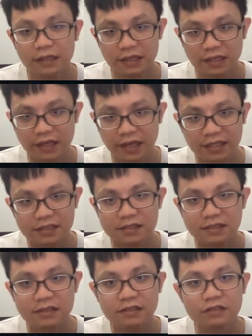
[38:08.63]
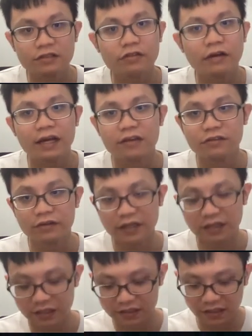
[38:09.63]
Yes. So I also
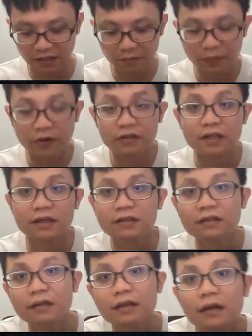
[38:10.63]
think it's important.